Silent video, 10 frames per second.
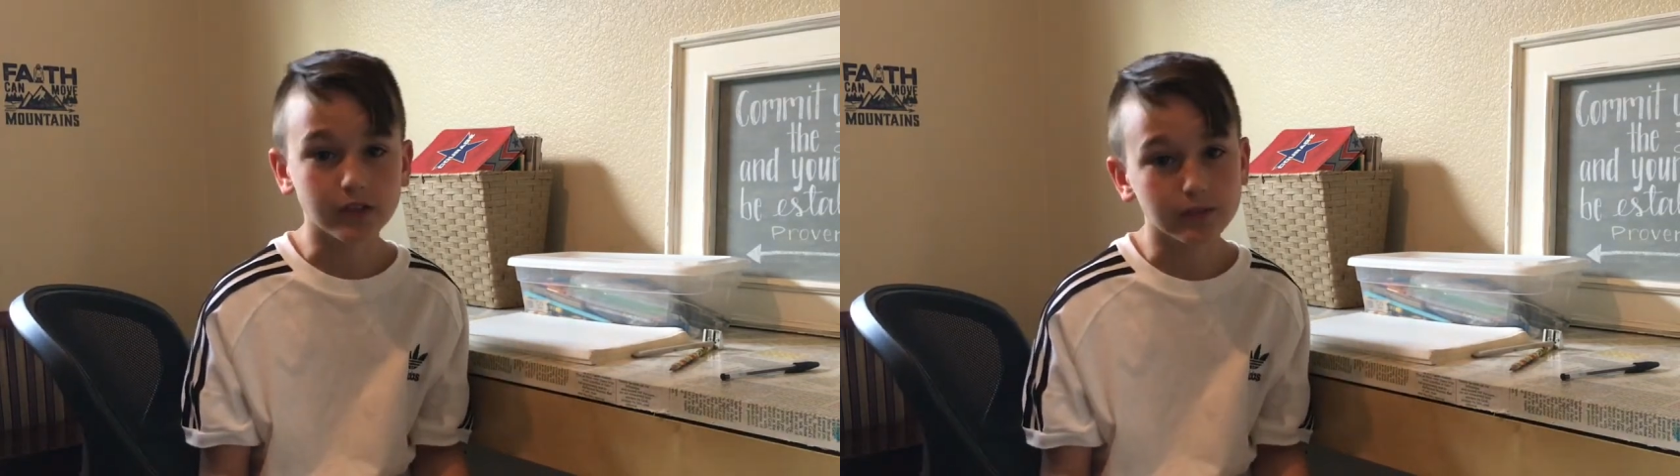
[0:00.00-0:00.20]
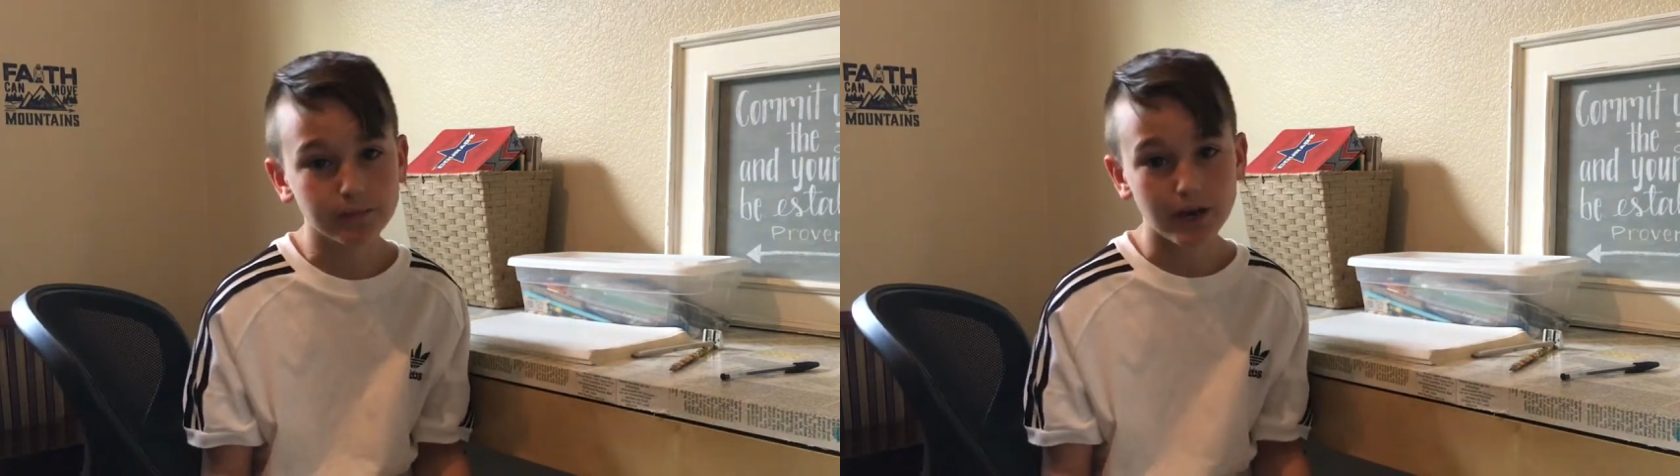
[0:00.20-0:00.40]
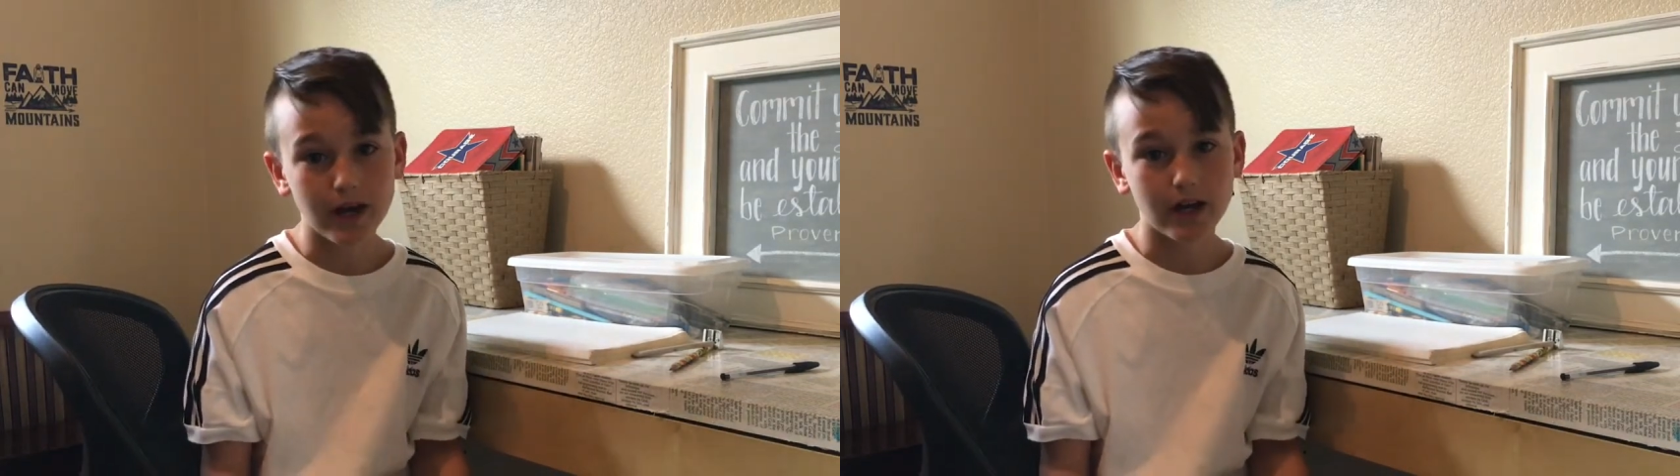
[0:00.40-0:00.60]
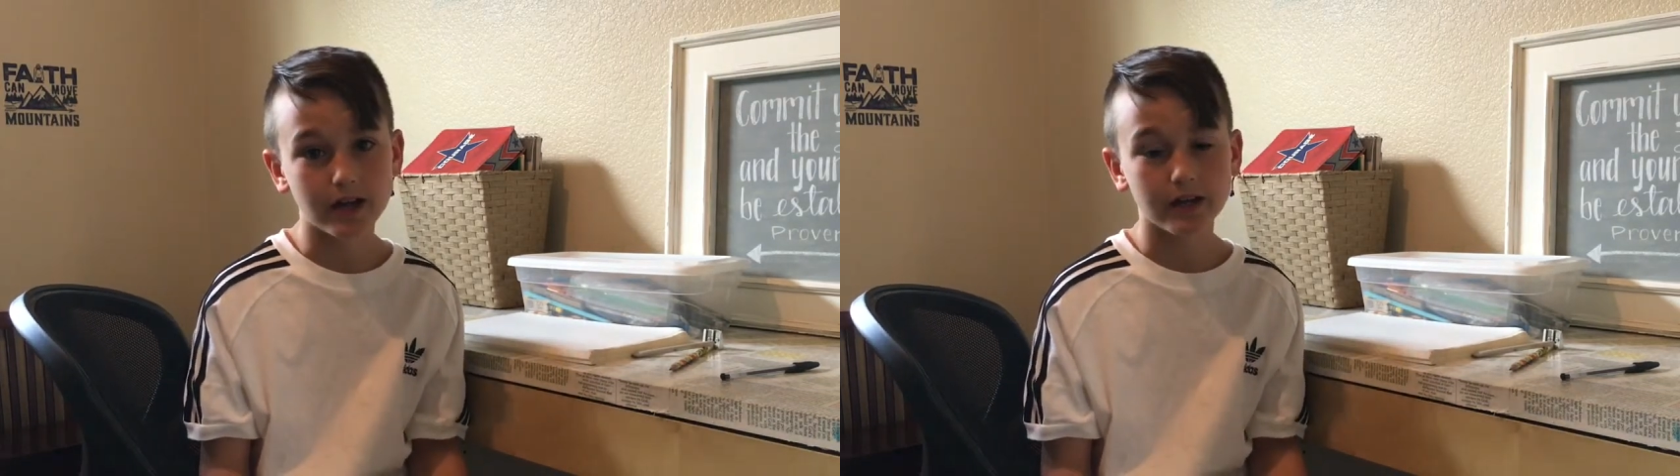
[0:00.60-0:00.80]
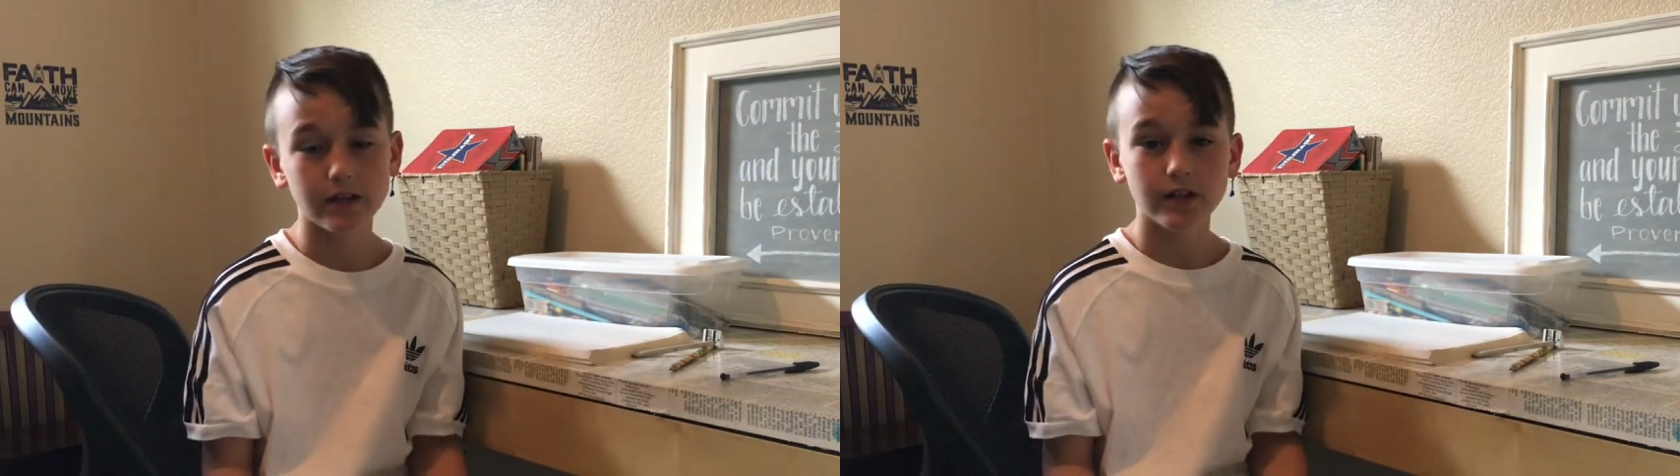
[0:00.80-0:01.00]
really
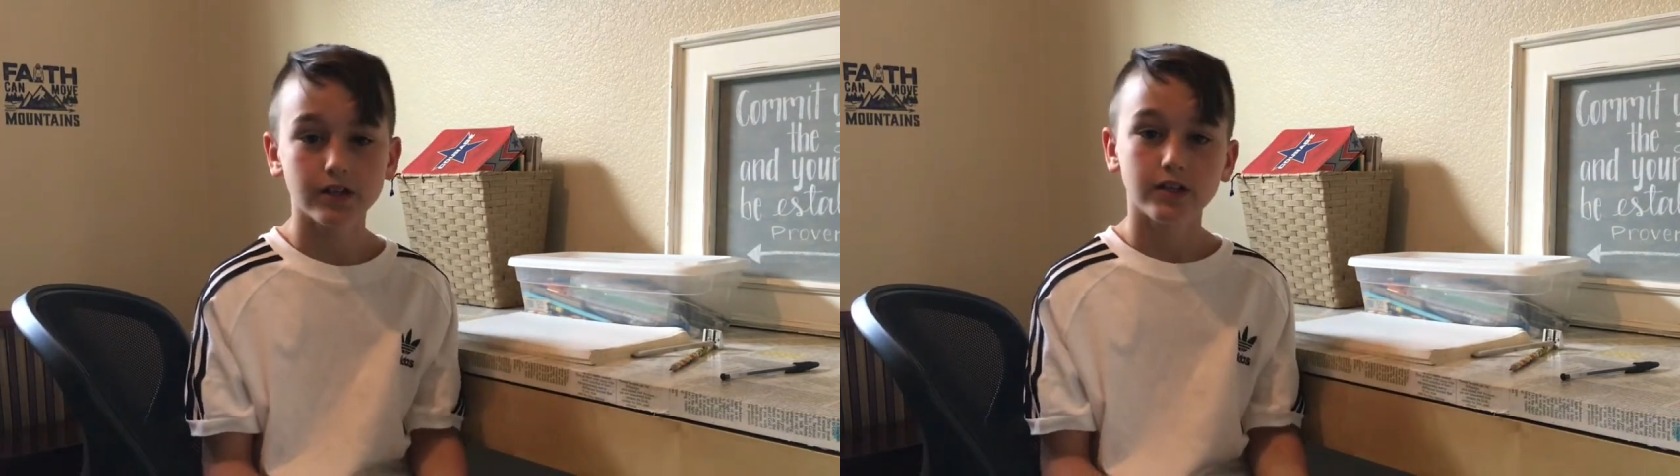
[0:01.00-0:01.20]
bad.